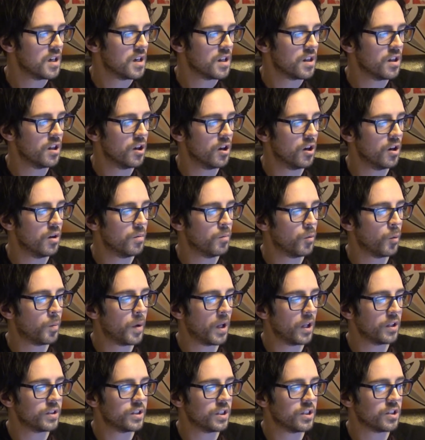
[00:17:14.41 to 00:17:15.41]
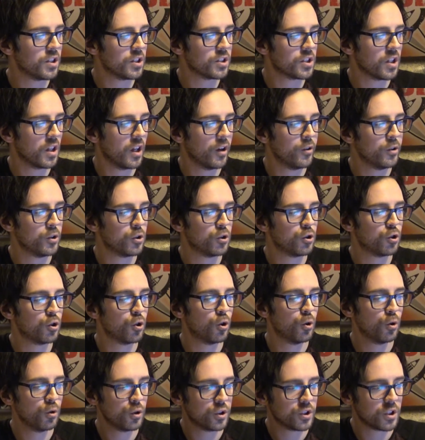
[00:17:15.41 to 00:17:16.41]
The mobility does allow you to
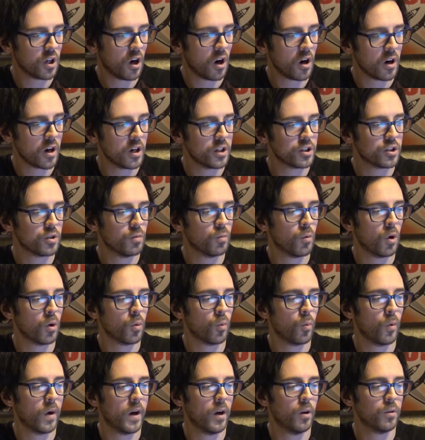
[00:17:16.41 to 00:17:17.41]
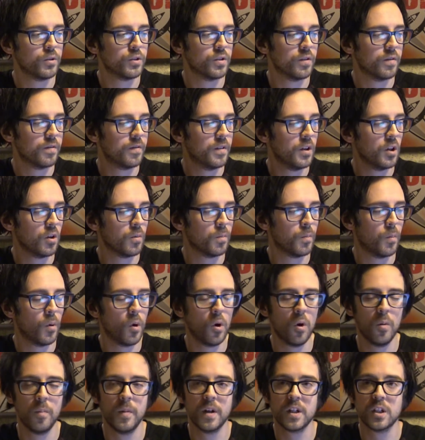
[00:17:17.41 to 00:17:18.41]
choose targets and work well to fear
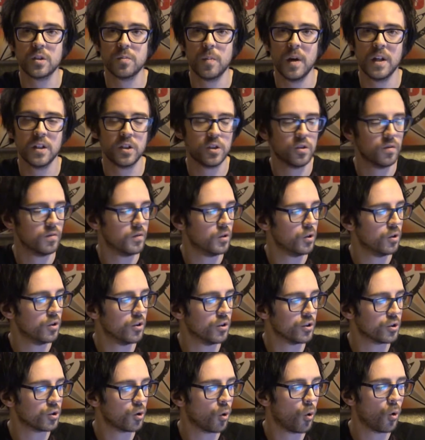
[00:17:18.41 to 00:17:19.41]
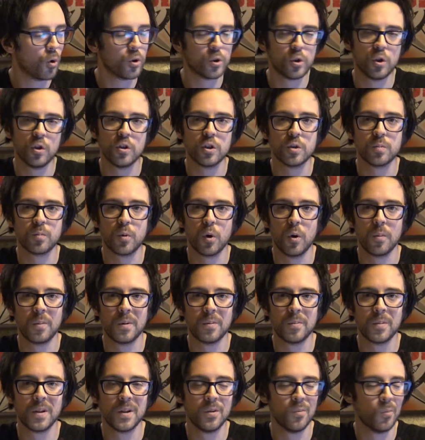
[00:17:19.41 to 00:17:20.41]
bomb expensive units. Horde units
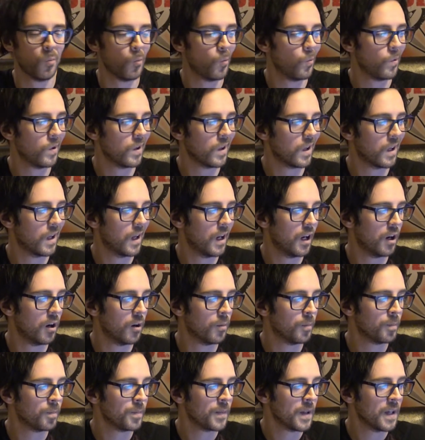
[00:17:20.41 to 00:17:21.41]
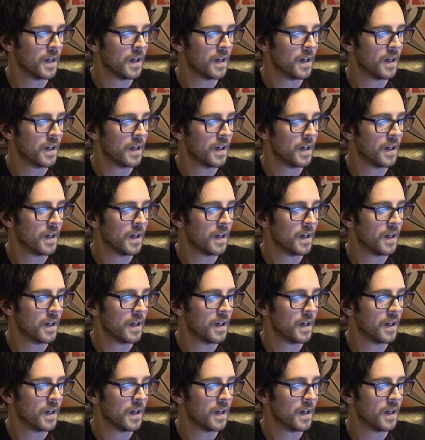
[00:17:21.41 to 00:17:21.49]
probably won't care.